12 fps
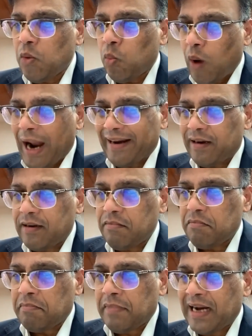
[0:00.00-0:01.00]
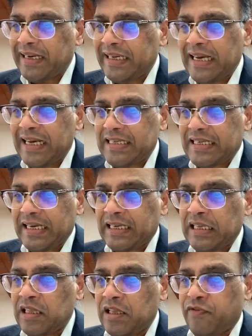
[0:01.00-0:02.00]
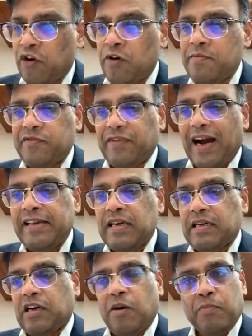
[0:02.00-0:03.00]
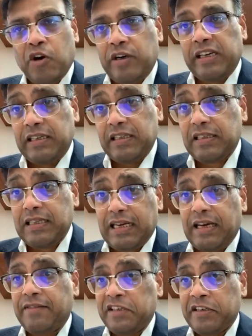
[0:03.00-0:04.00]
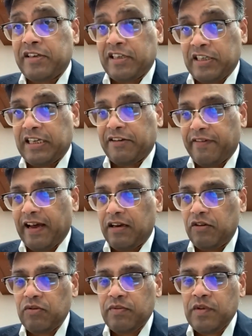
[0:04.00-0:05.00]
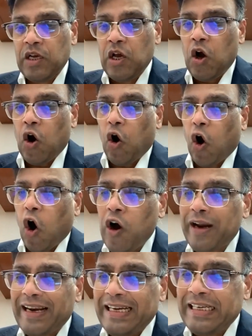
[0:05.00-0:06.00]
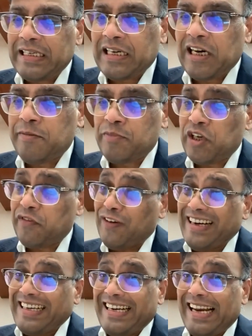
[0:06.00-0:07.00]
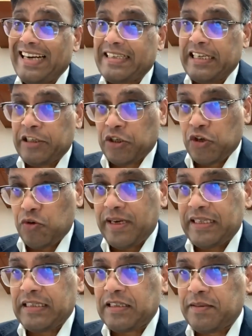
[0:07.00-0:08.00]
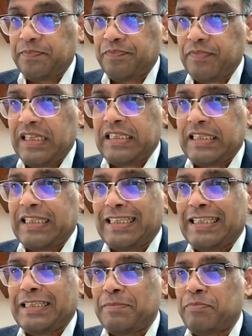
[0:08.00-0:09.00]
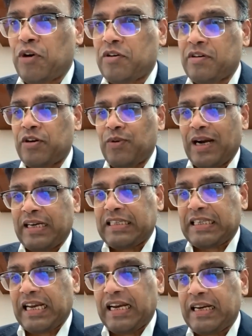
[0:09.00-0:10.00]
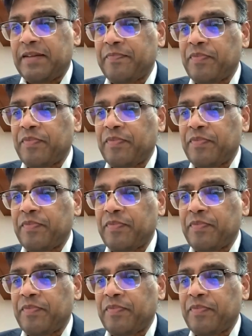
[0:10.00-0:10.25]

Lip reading: One, money has taken the form of either commodities that have intrinsic value or in terms of debt instruments. This is important to understand.